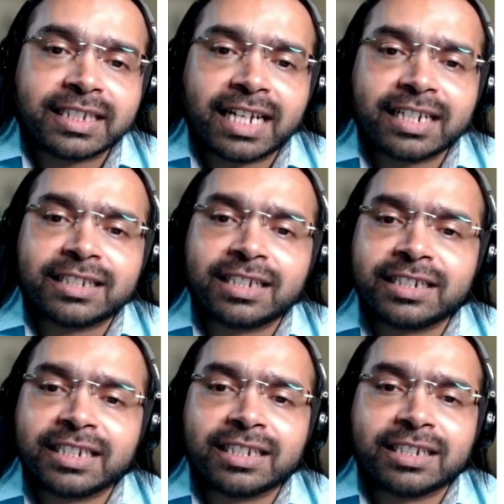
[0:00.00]
can
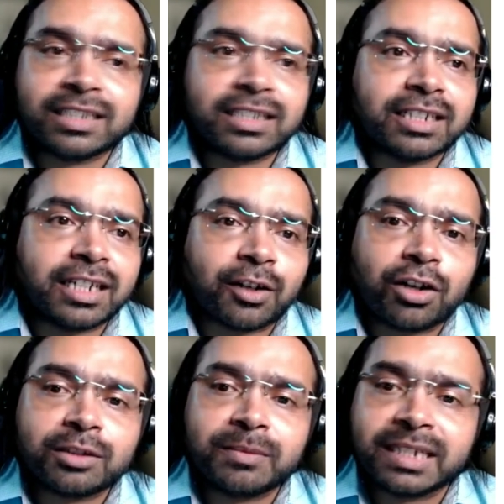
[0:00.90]
result in
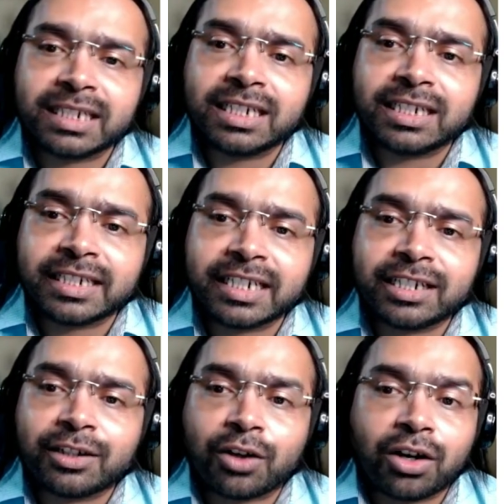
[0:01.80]
records being
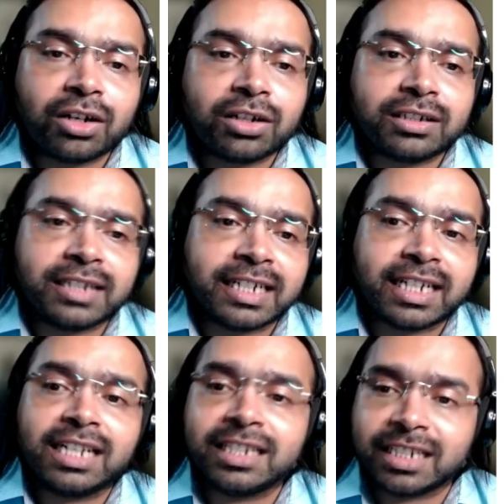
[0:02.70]
deleted or
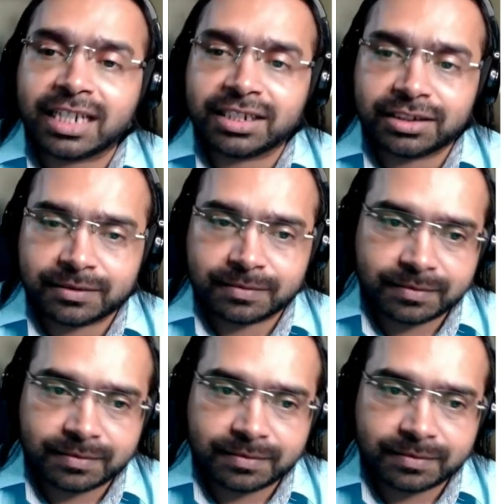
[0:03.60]
data leakage.